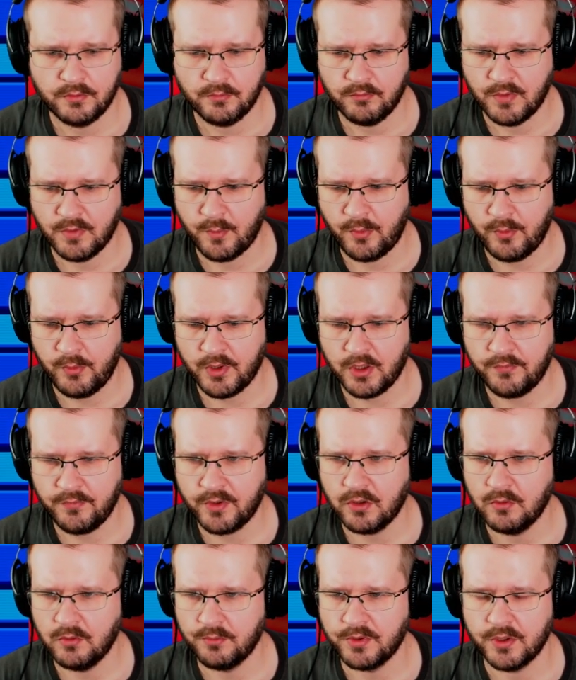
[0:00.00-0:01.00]
Maybe we can even
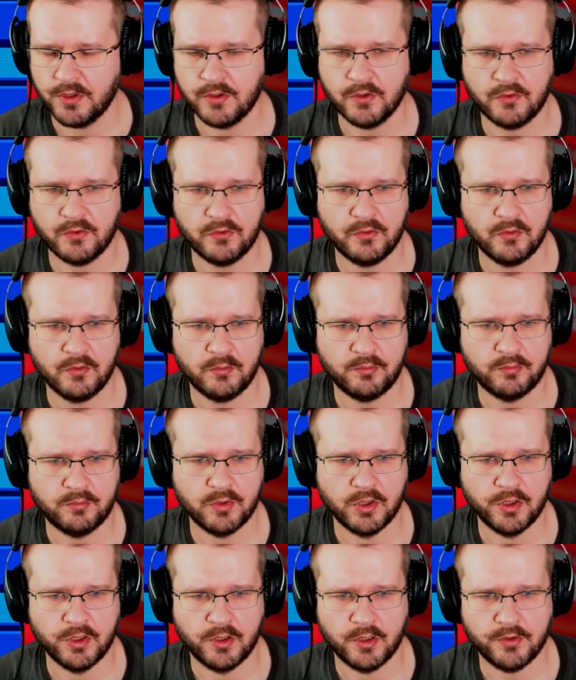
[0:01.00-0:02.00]
complete this,
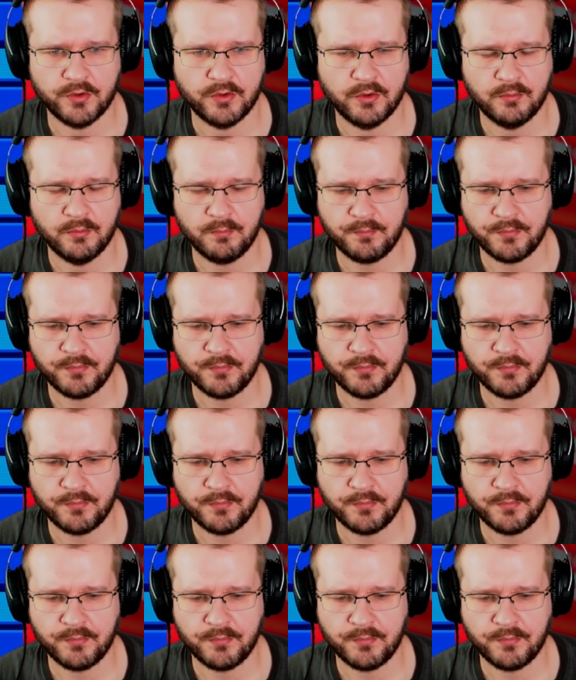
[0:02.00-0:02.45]
probably not though.